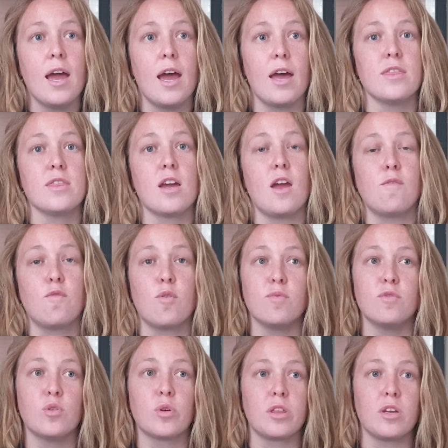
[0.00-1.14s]
And then from
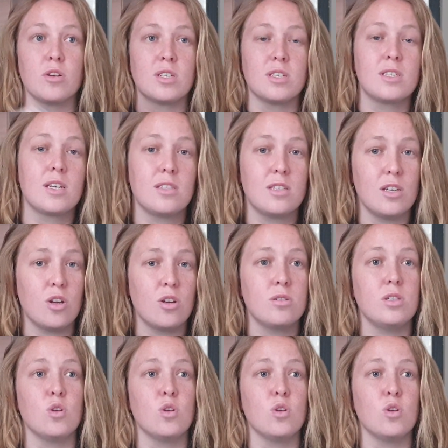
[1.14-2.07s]
fourth year to sixth year,